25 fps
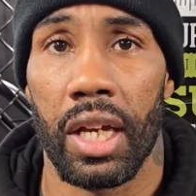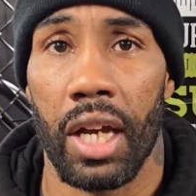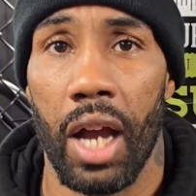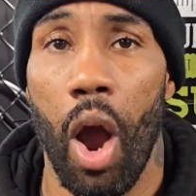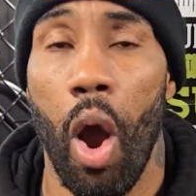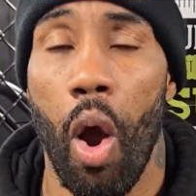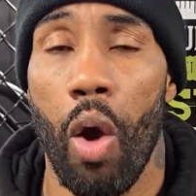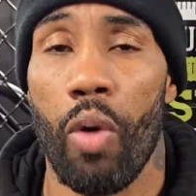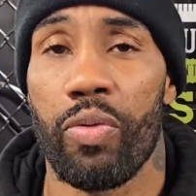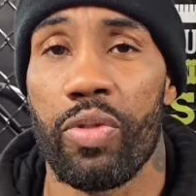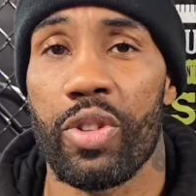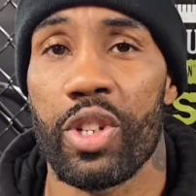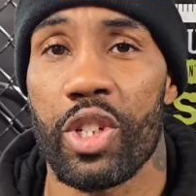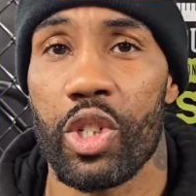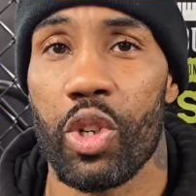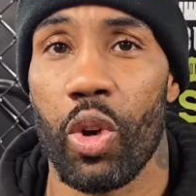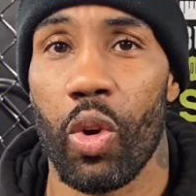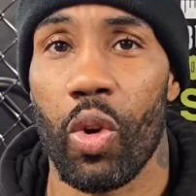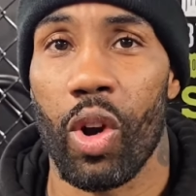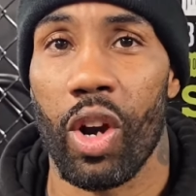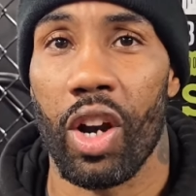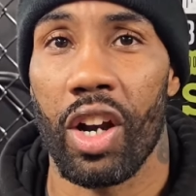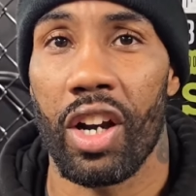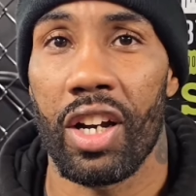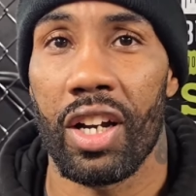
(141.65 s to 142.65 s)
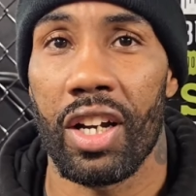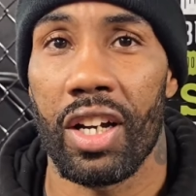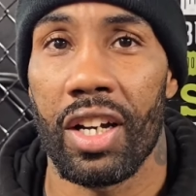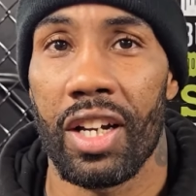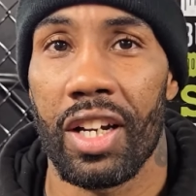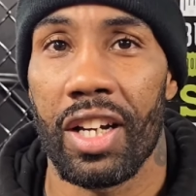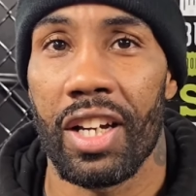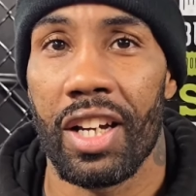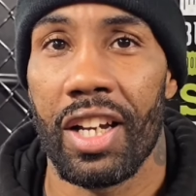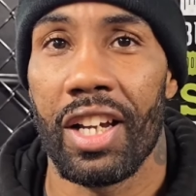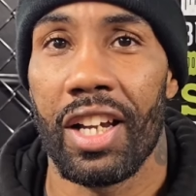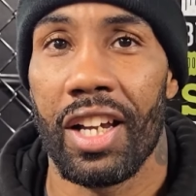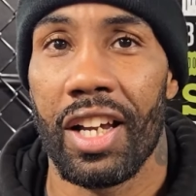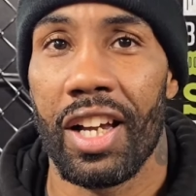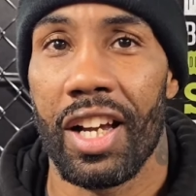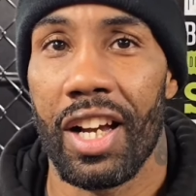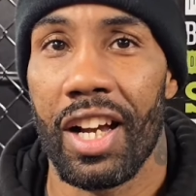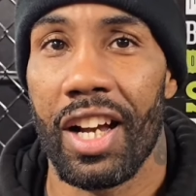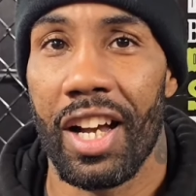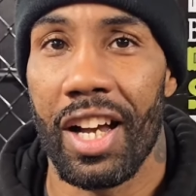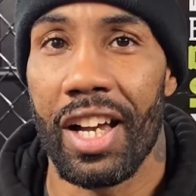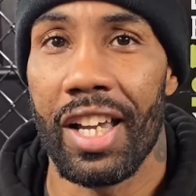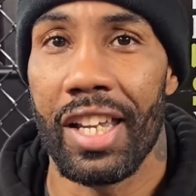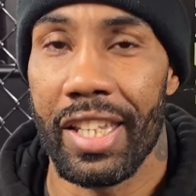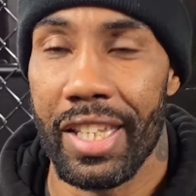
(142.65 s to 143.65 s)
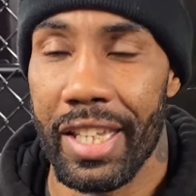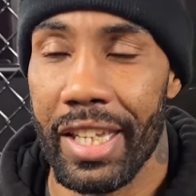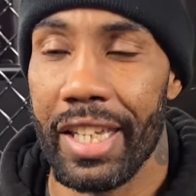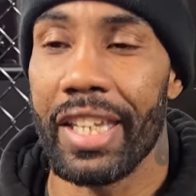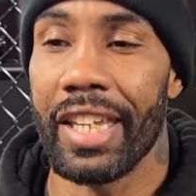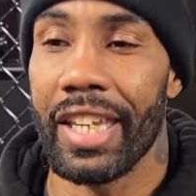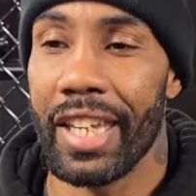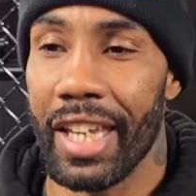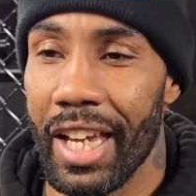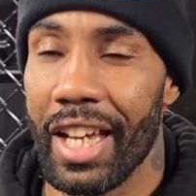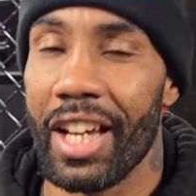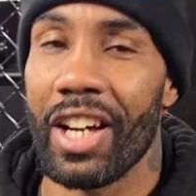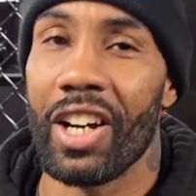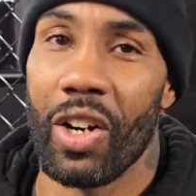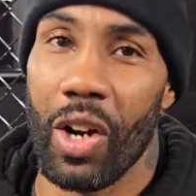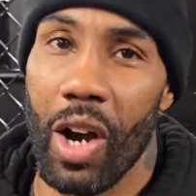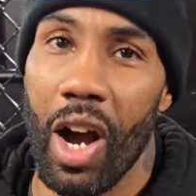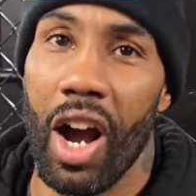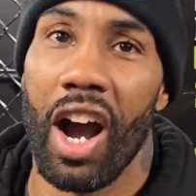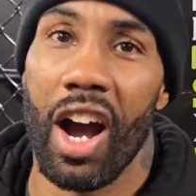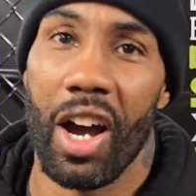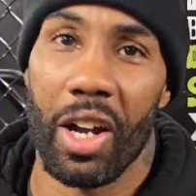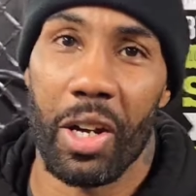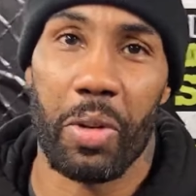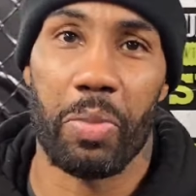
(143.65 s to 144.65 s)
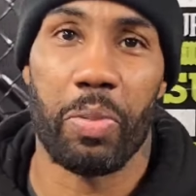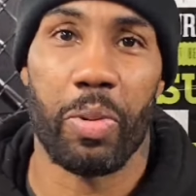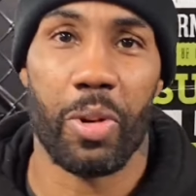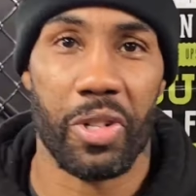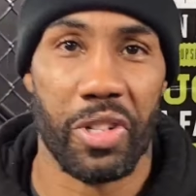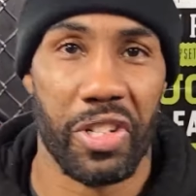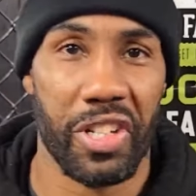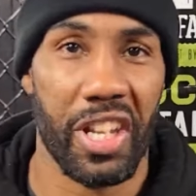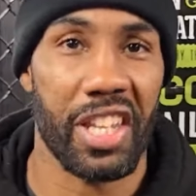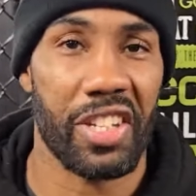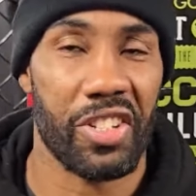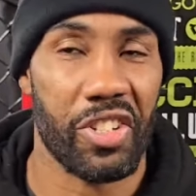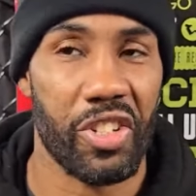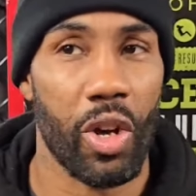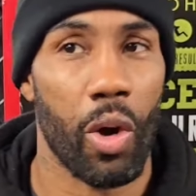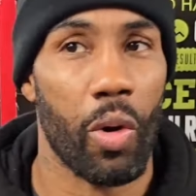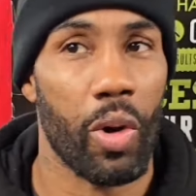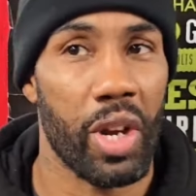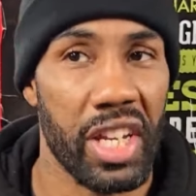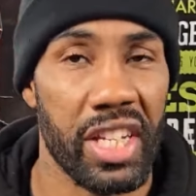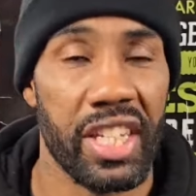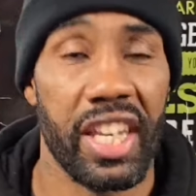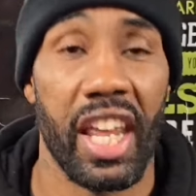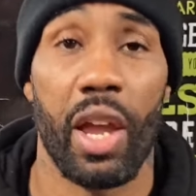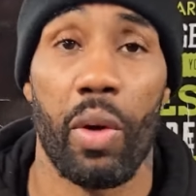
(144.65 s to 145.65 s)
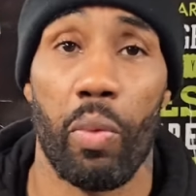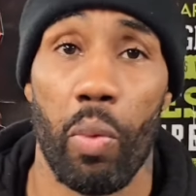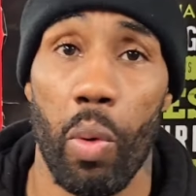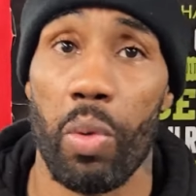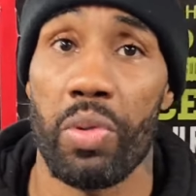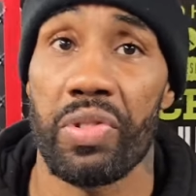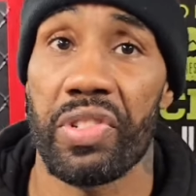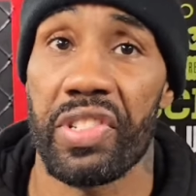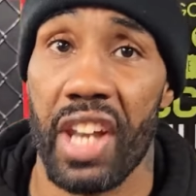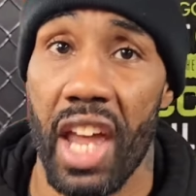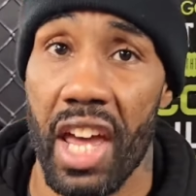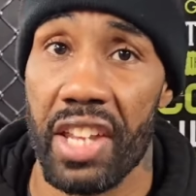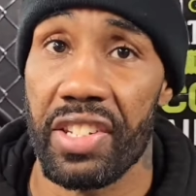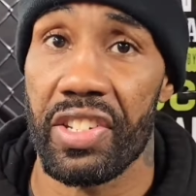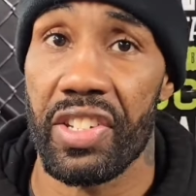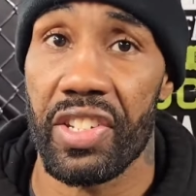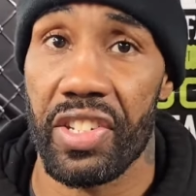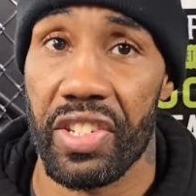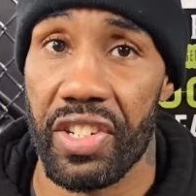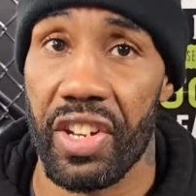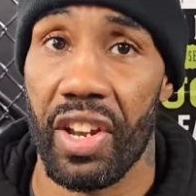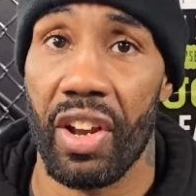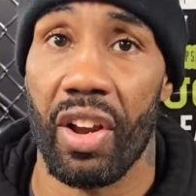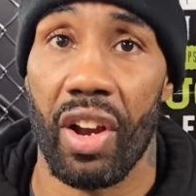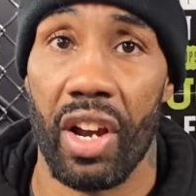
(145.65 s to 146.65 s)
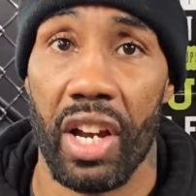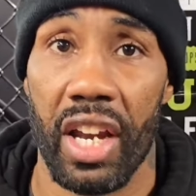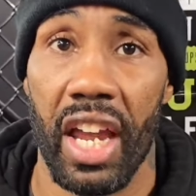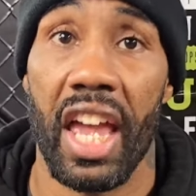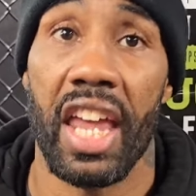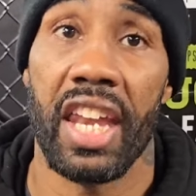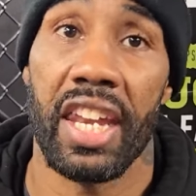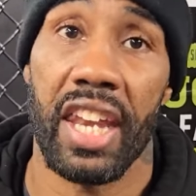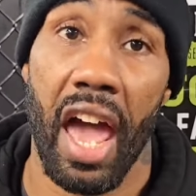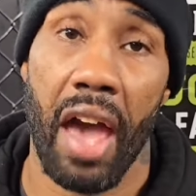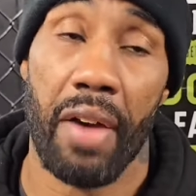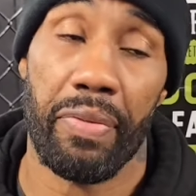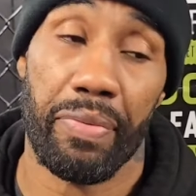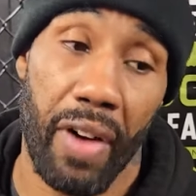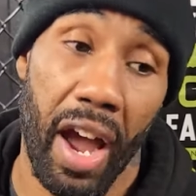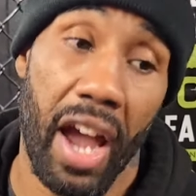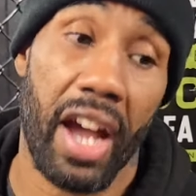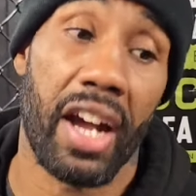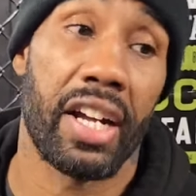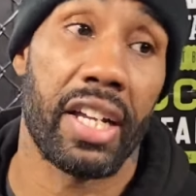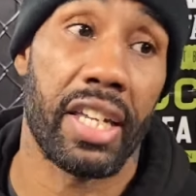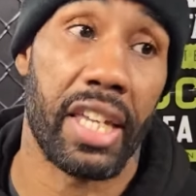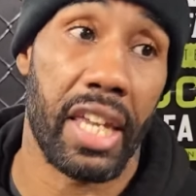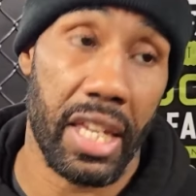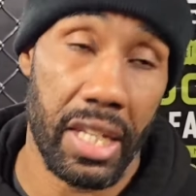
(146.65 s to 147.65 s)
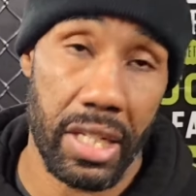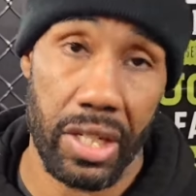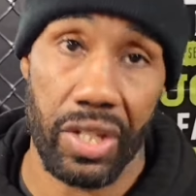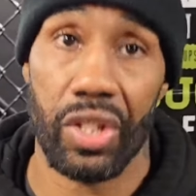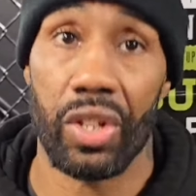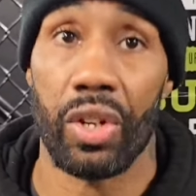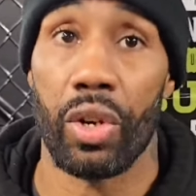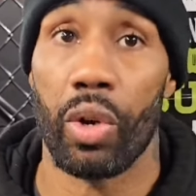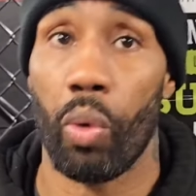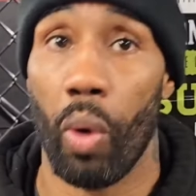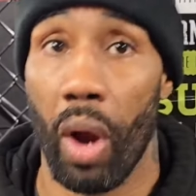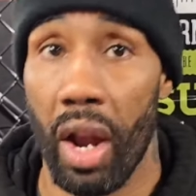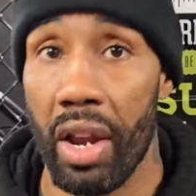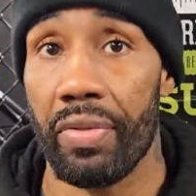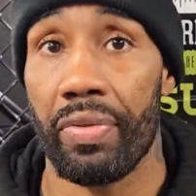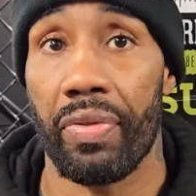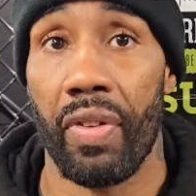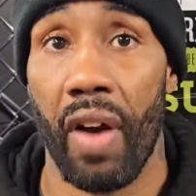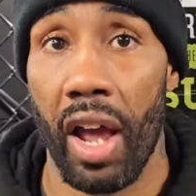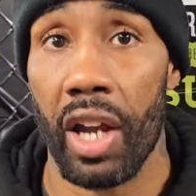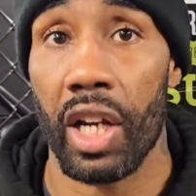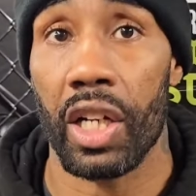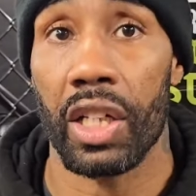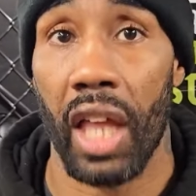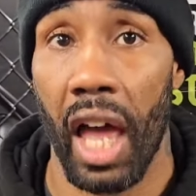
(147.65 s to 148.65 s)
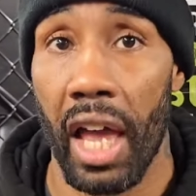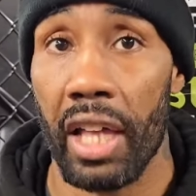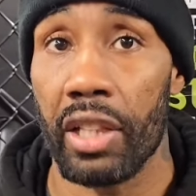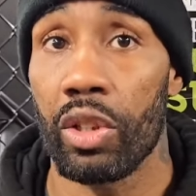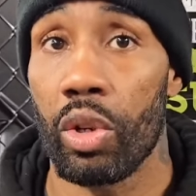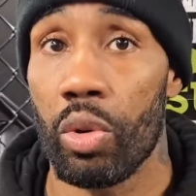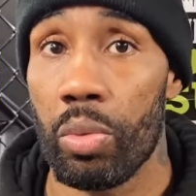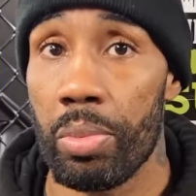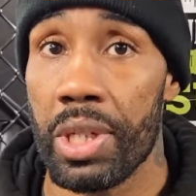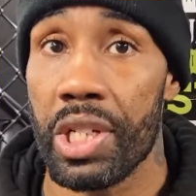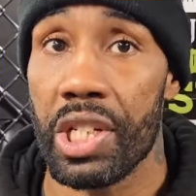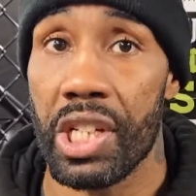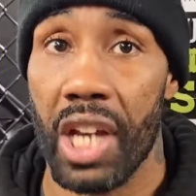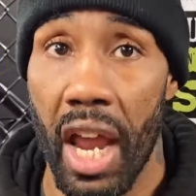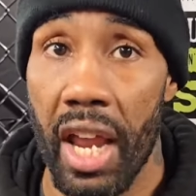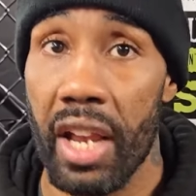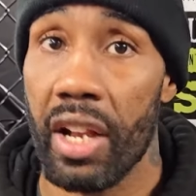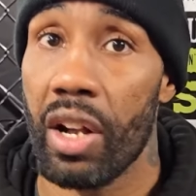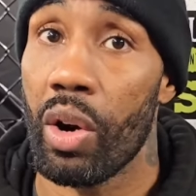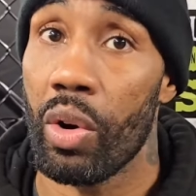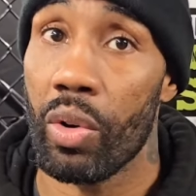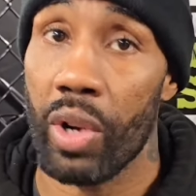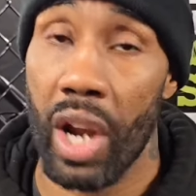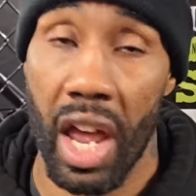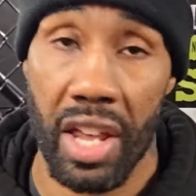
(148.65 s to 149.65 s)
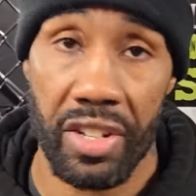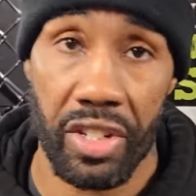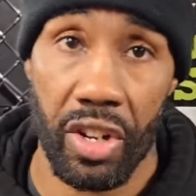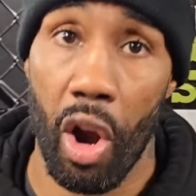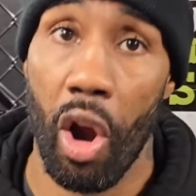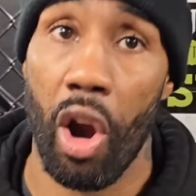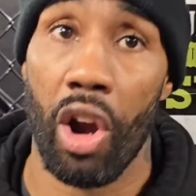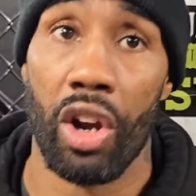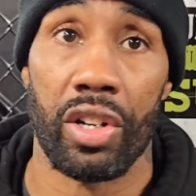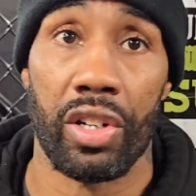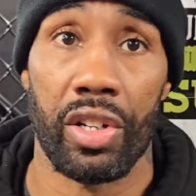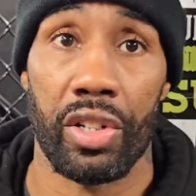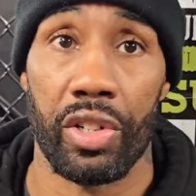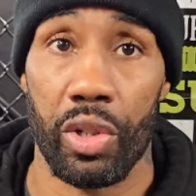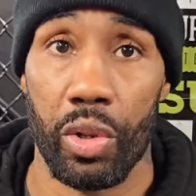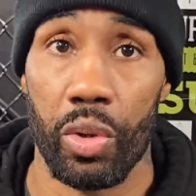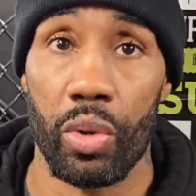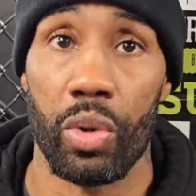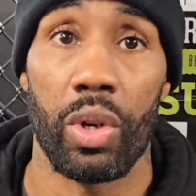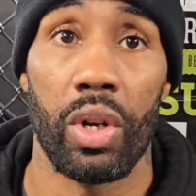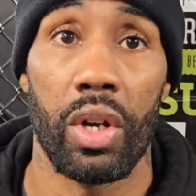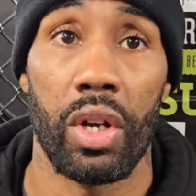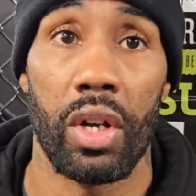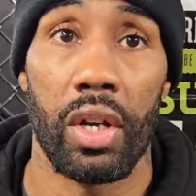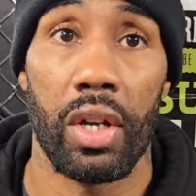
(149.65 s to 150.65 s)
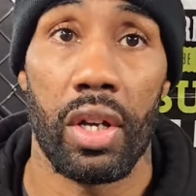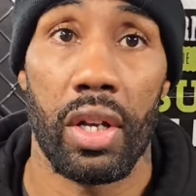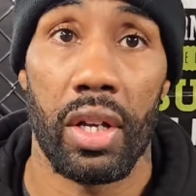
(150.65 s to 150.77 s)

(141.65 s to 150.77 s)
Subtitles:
Like, he stepped, I'm like, oh, shit, like, okay. 100%. So he did what was necessary in that fight against a great fighter like Lomachenko. That's hard to do.